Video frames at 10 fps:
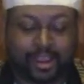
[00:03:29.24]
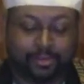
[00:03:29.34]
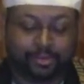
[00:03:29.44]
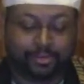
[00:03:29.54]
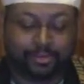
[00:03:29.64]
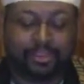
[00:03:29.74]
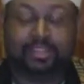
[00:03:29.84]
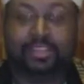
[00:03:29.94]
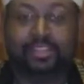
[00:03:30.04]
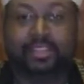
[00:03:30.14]
Now,
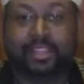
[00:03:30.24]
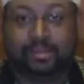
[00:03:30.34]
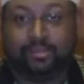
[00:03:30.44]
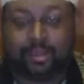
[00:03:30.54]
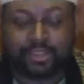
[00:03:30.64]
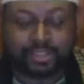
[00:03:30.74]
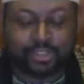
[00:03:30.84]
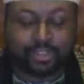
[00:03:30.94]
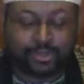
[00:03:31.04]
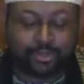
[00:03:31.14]
what this then
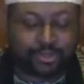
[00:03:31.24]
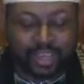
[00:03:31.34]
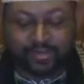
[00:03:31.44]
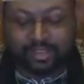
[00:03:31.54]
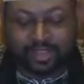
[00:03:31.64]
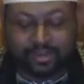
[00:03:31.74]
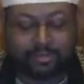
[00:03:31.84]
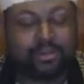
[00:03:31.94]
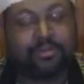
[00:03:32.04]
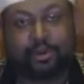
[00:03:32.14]
brings to you is you have the
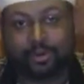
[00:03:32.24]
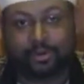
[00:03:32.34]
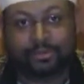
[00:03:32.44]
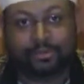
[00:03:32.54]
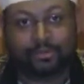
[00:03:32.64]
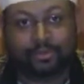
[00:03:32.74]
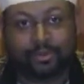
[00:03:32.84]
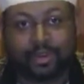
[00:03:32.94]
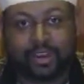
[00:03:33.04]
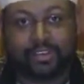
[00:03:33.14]
element of earth
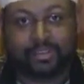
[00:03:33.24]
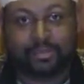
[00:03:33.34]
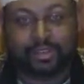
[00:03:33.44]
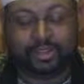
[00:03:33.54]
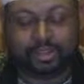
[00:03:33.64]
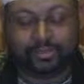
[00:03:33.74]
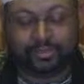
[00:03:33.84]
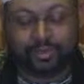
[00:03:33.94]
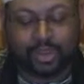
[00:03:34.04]
providing stability.